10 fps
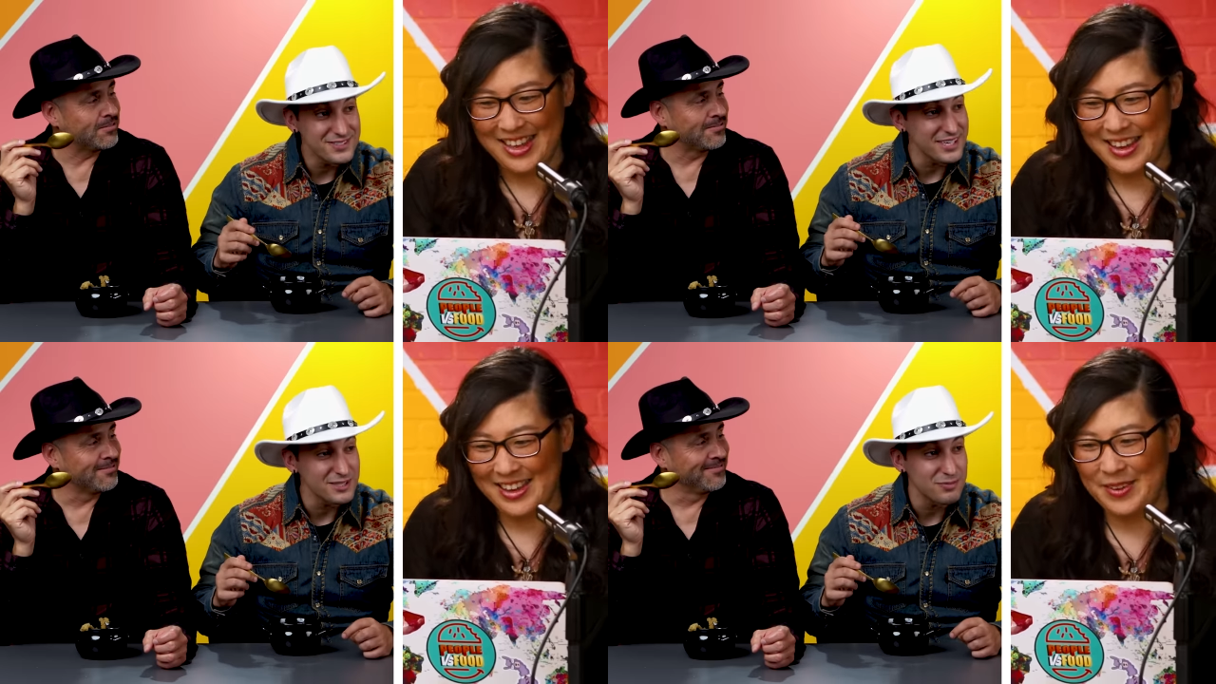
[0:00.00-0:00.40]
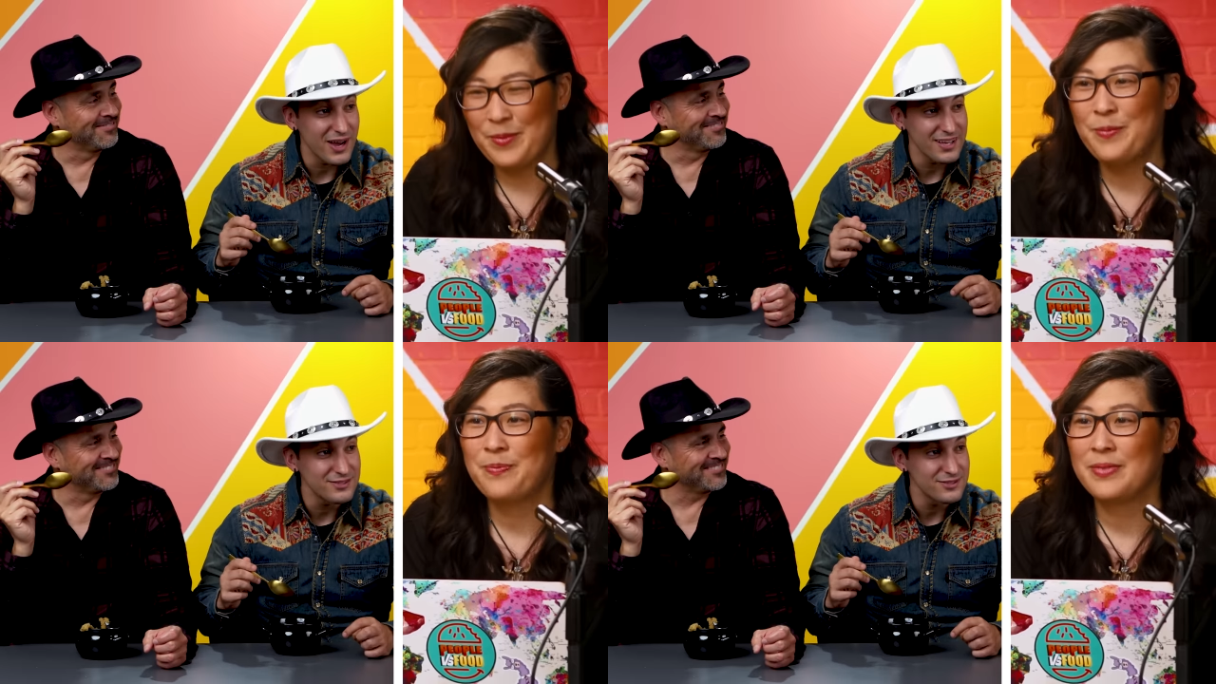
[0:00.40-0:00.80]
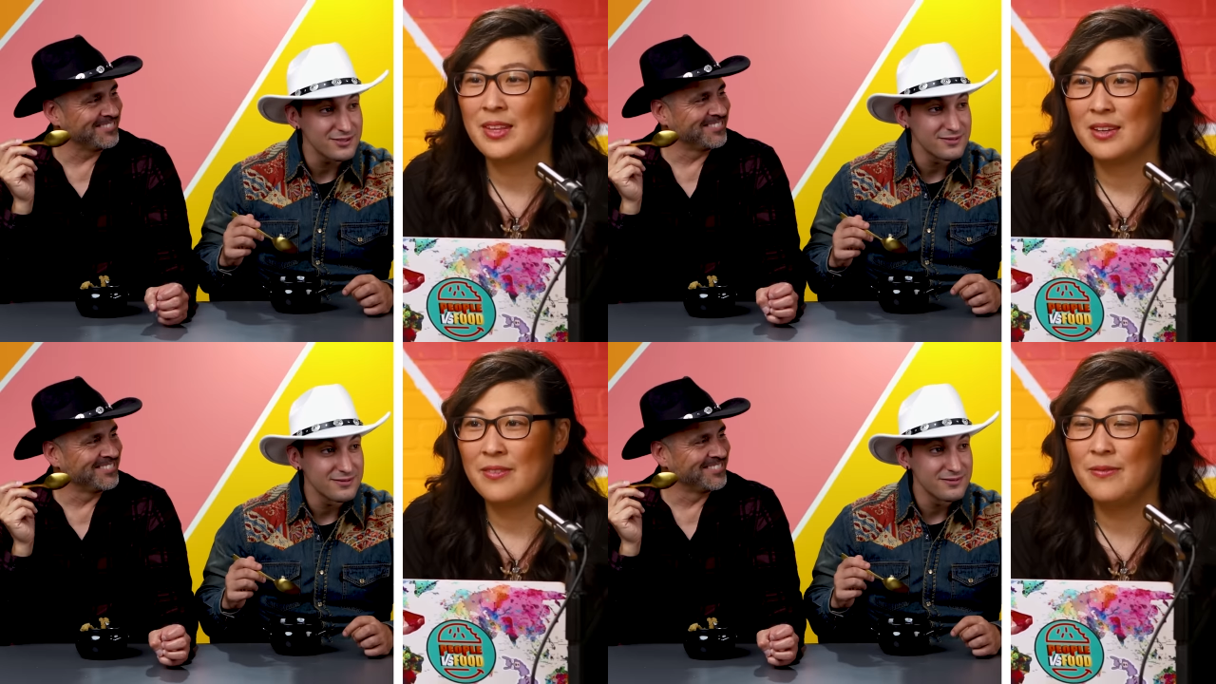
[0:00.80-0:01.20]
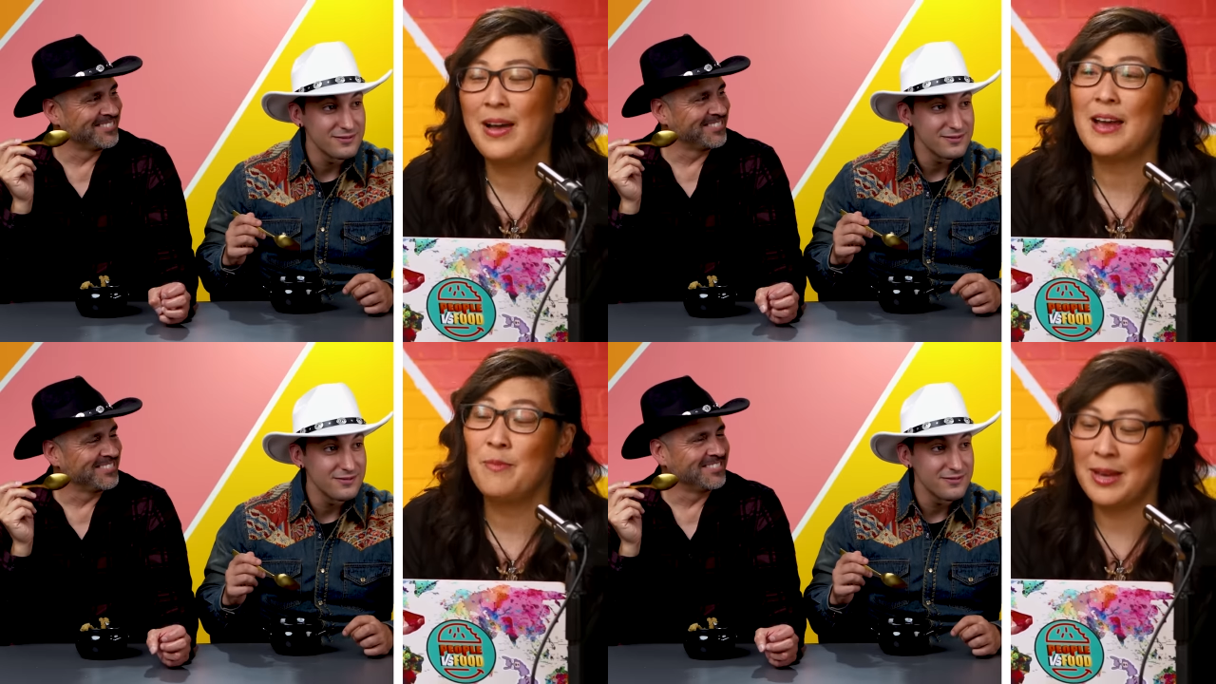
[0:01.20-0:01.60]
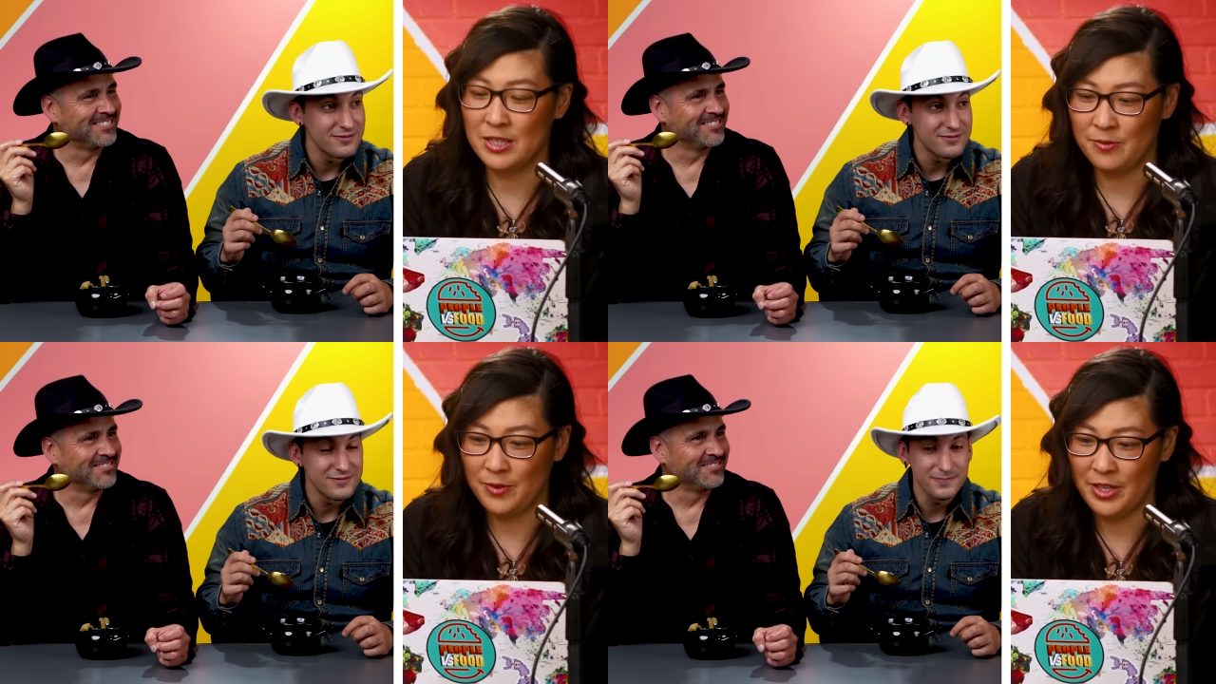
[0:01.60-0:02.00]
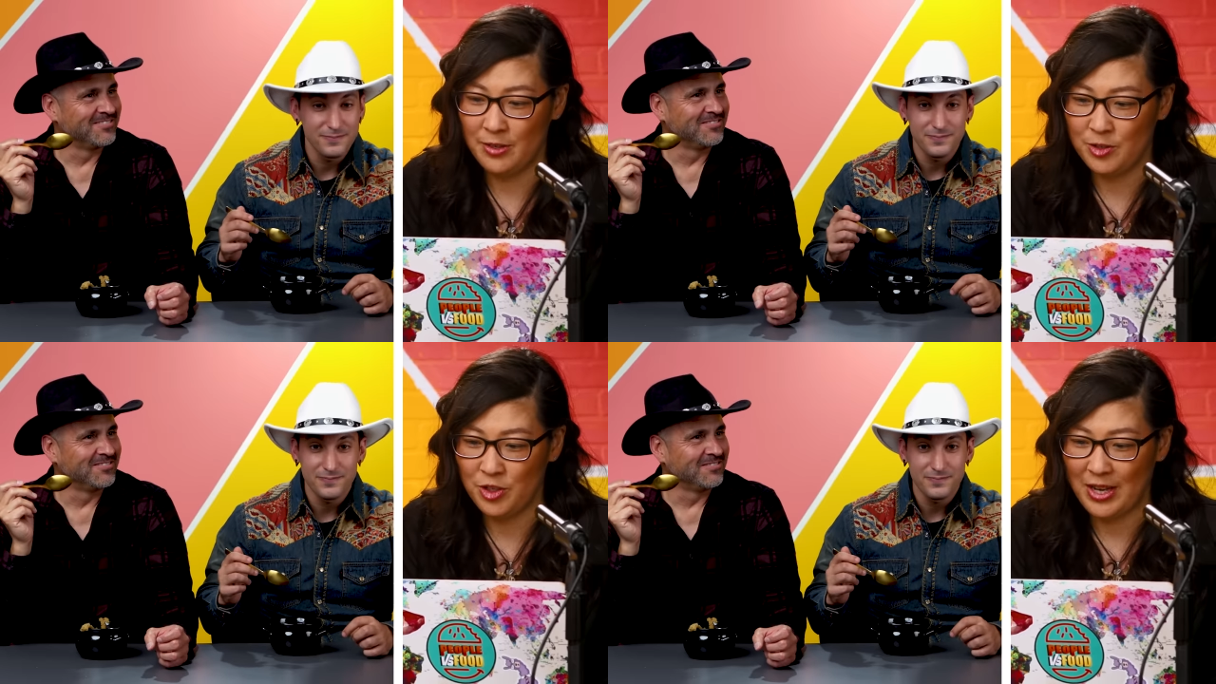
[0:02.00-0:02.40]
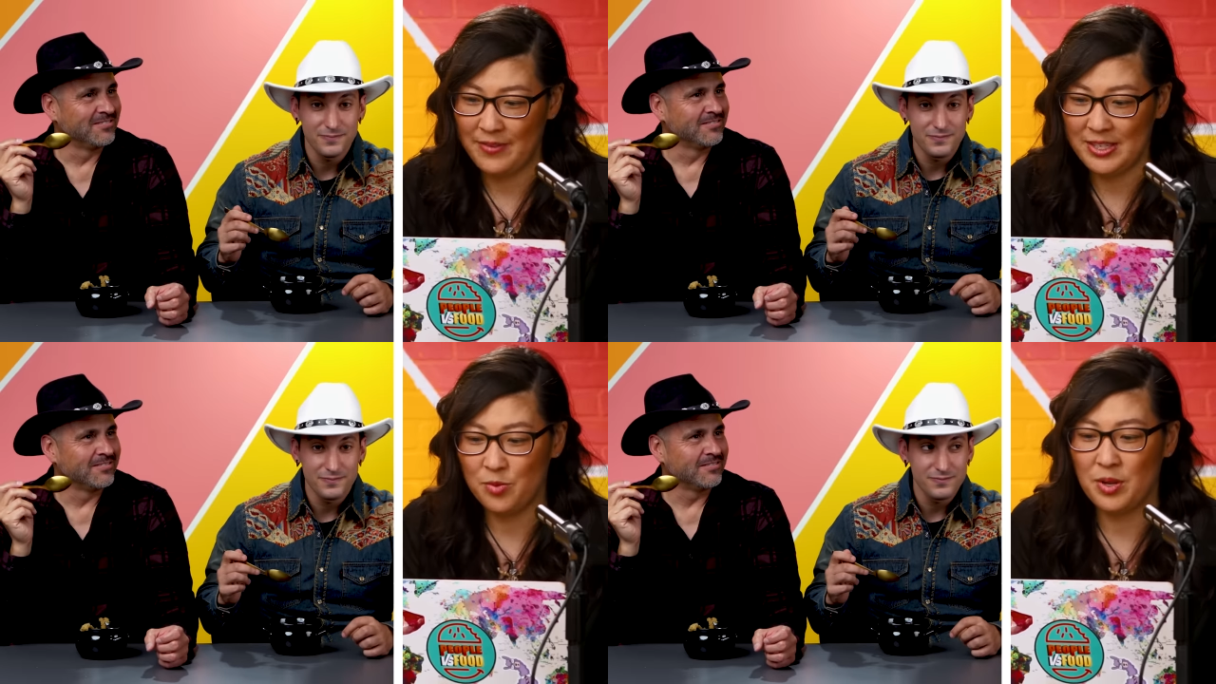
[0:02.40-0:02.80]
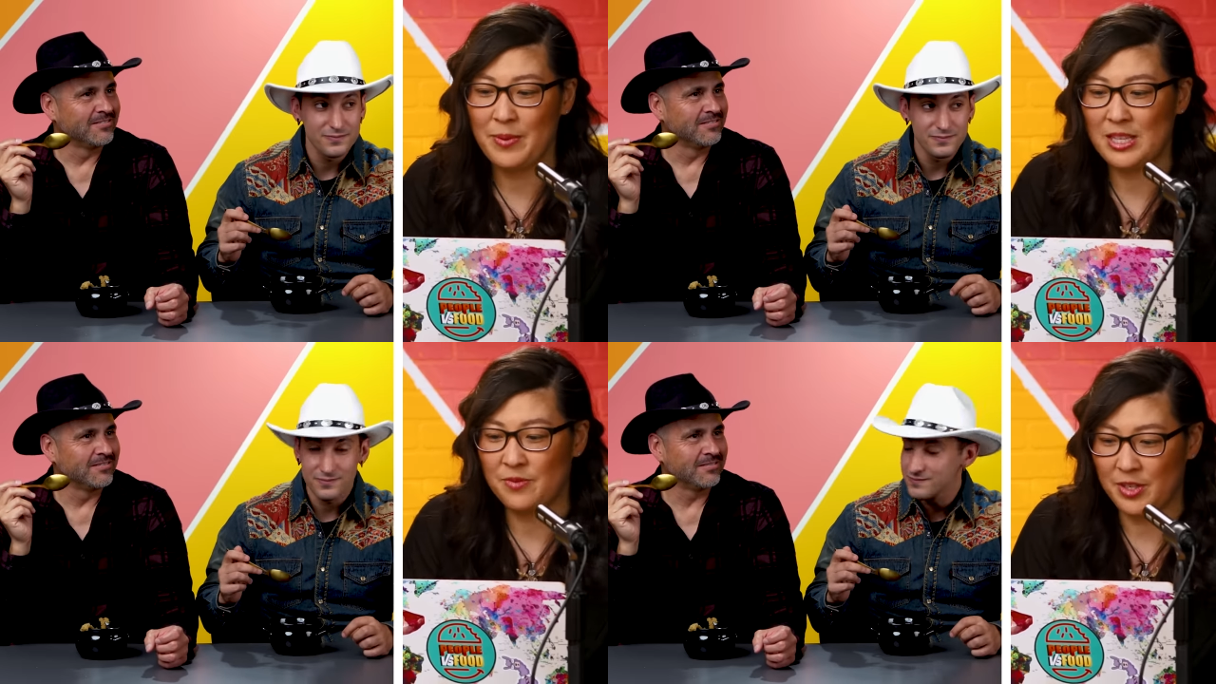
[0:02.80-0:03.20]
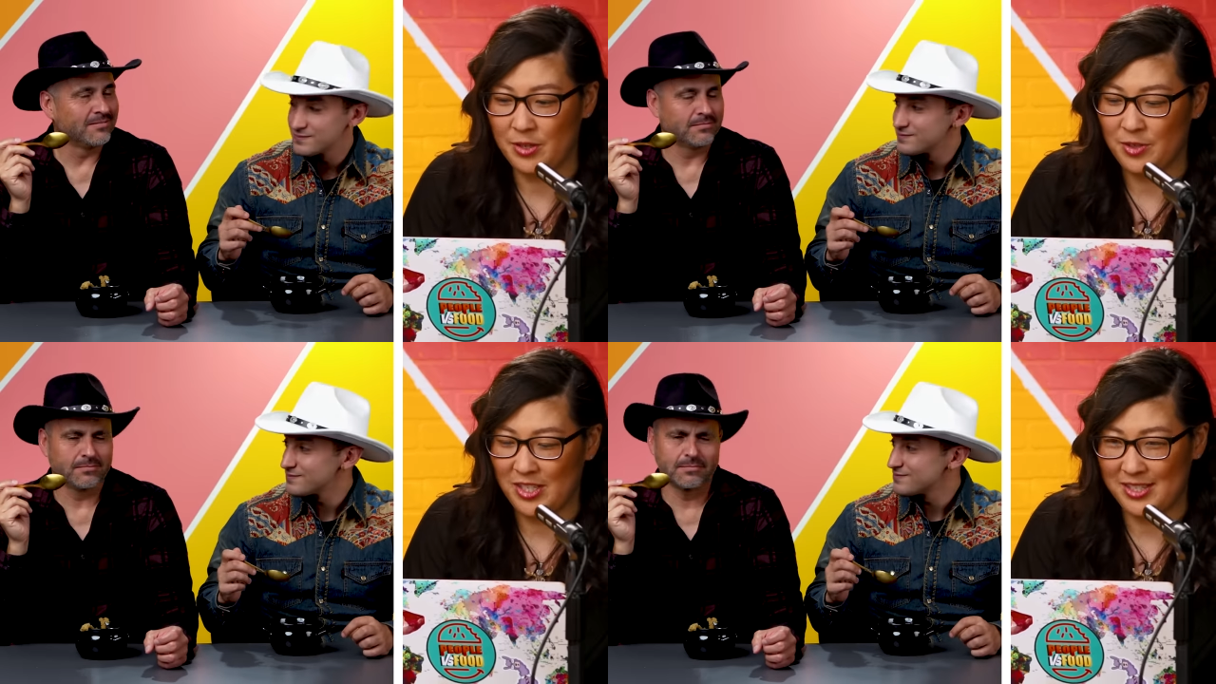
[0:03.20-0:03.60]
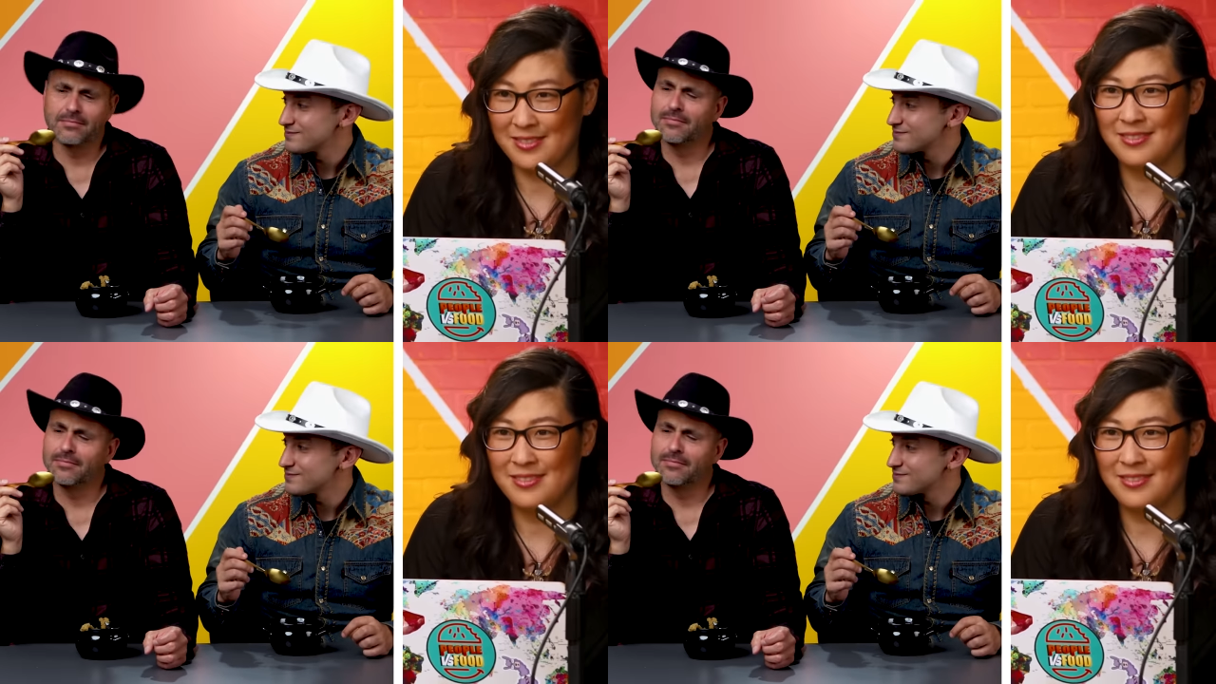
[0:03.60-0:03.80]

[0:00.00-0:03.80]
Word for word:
Speaker 1: Six bites?
Speaker 2: Five bites for you, Travis. Three bites for you, Jason.